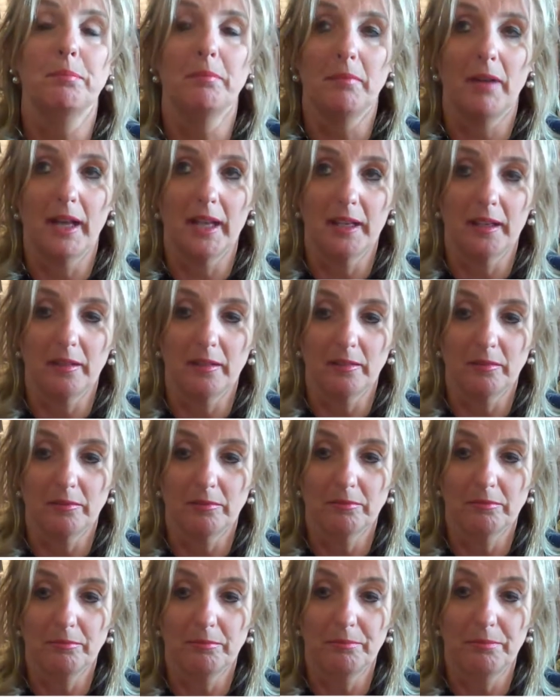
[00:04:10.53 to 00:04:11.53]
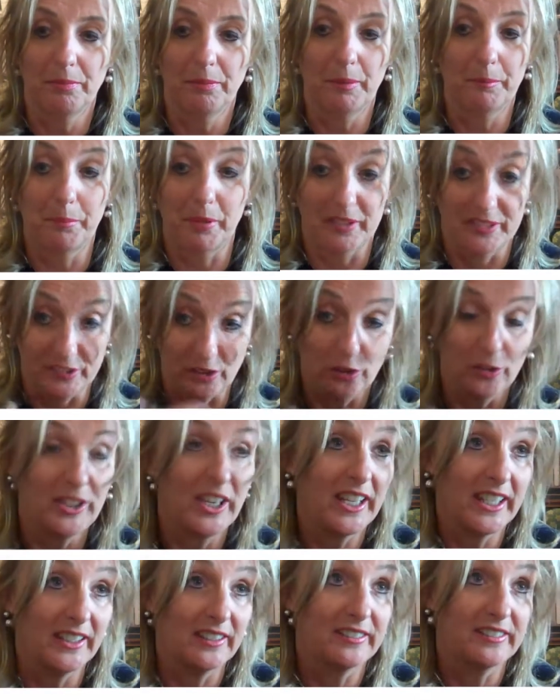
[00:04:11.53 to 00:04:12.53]
My
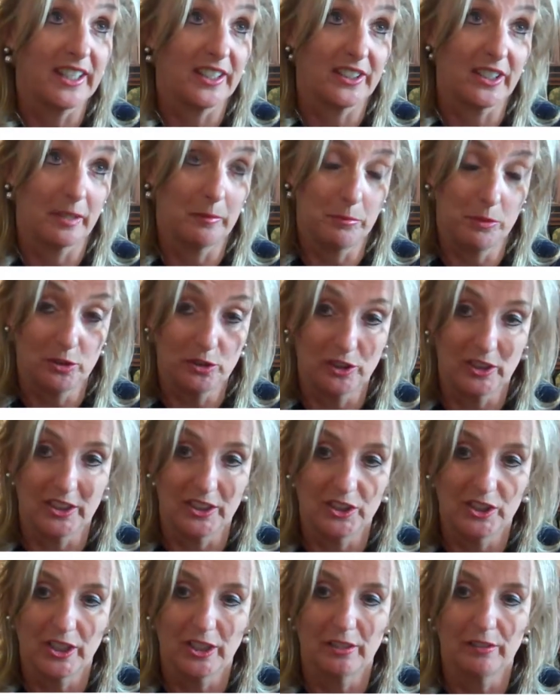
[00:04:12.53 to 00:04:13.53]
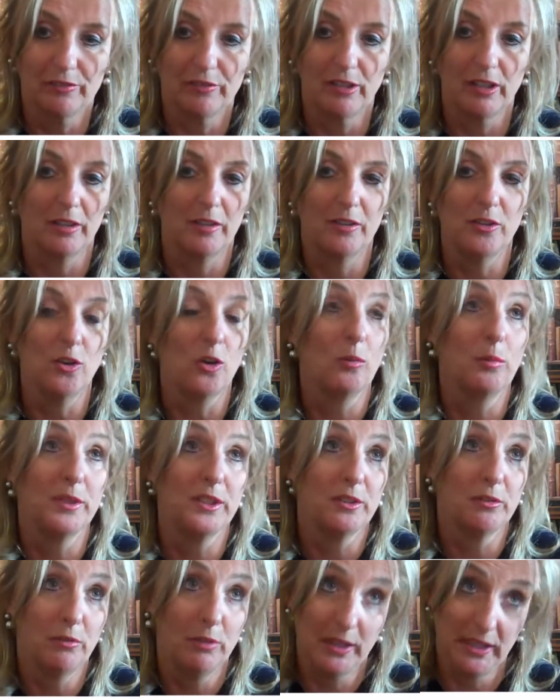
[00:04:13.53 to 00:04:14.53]
persona is that I'm usually cheerful.
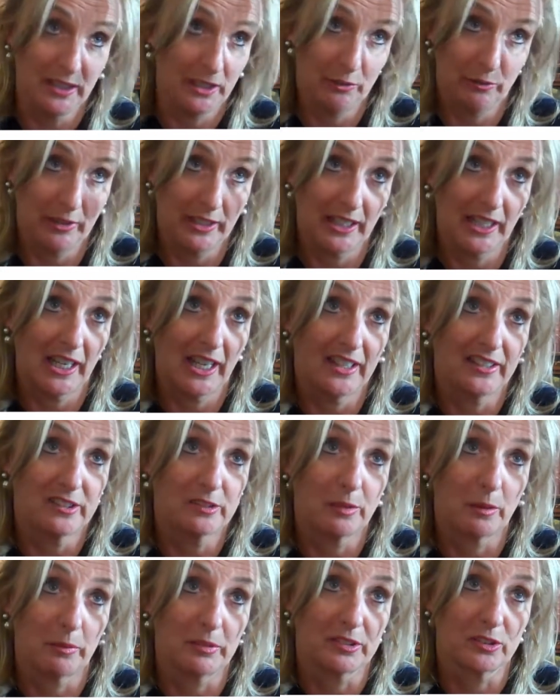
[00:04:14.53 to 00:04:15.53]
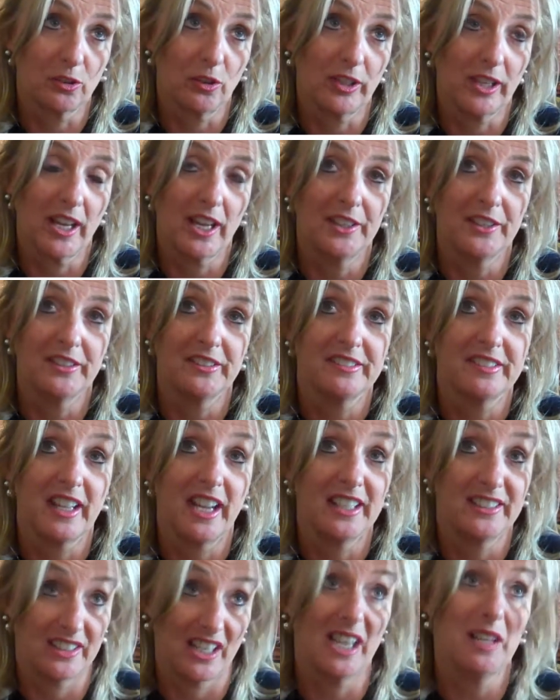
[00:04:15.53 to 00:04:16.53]
Nobody really realised what was going on
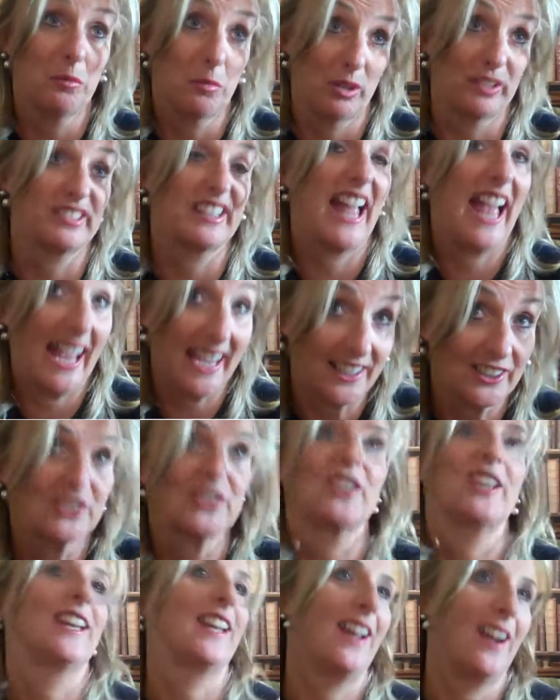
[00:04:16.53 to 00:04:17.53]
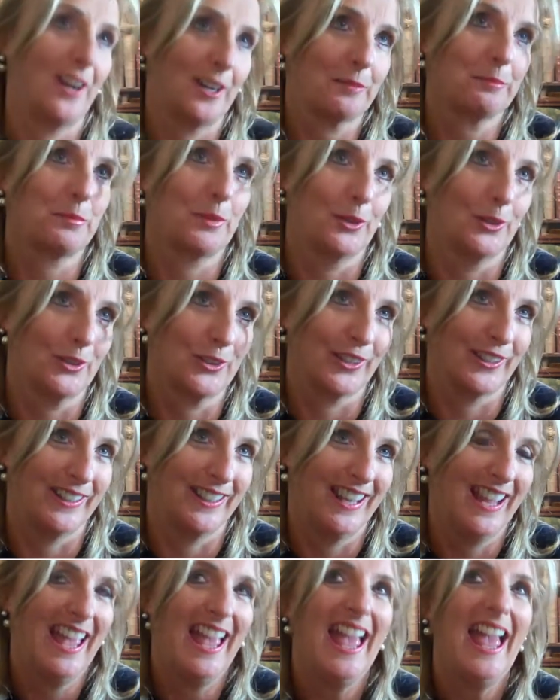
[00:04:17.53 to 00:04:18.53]
inside. I was actually heartbroken.
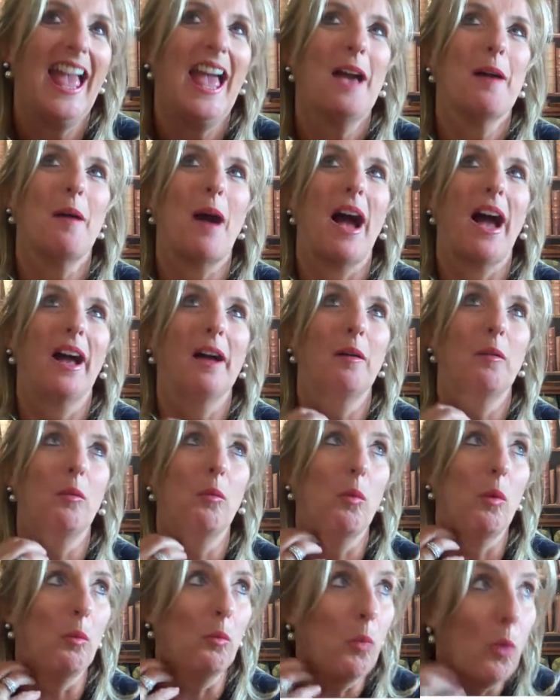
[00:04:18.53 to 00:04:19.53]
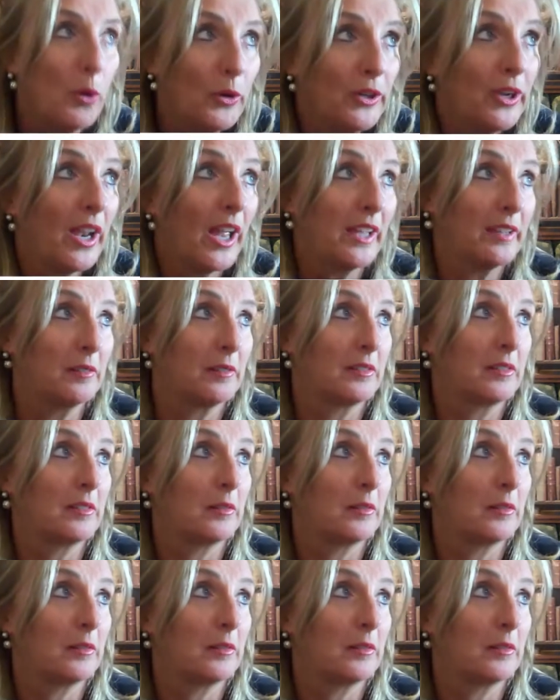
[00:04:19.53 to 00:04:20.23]
One, I